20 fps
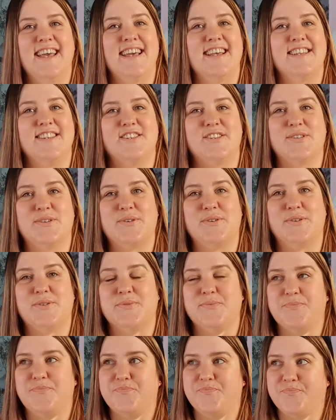so
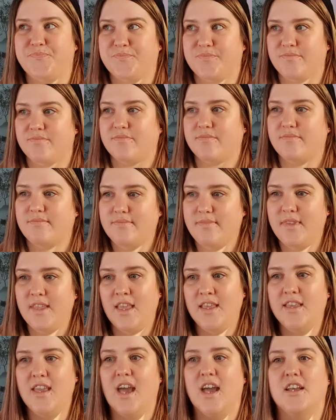
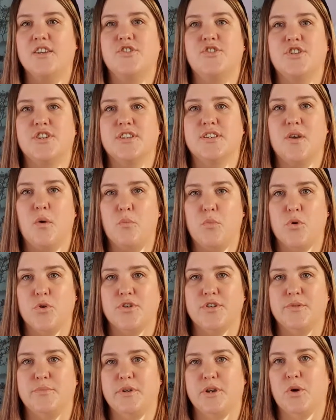yeah it's just more
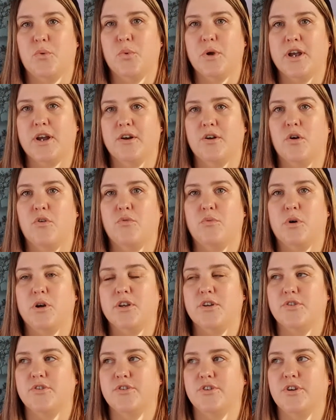to be aware of what
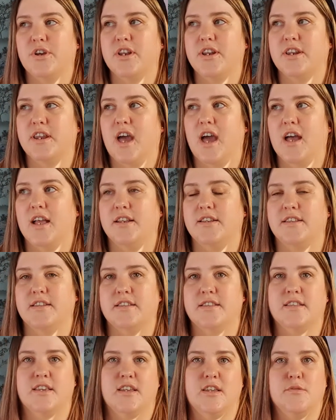you're doing and
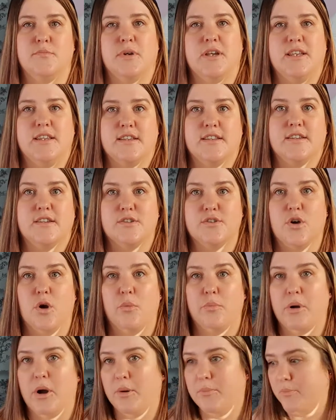that you might need to
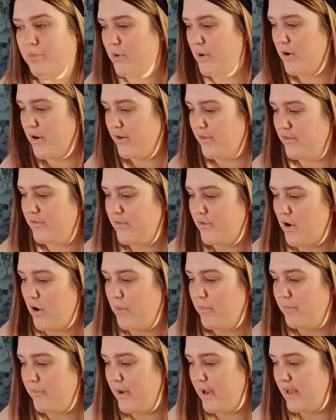top up more
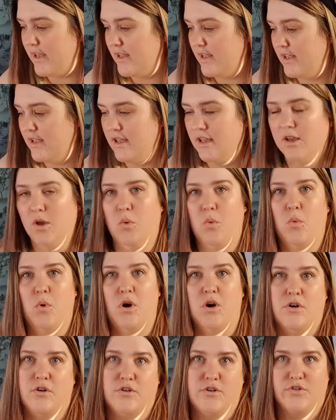from
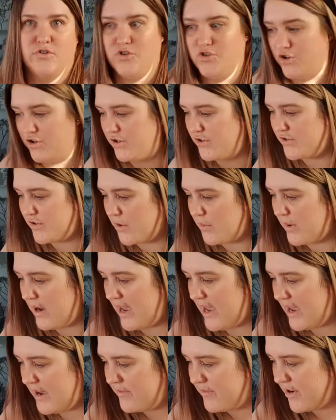water or juice or
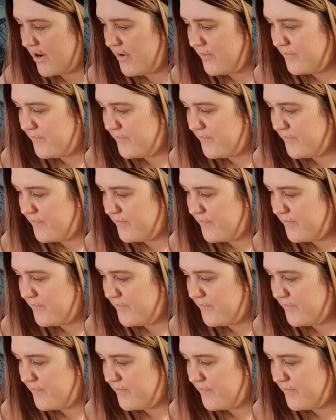whatever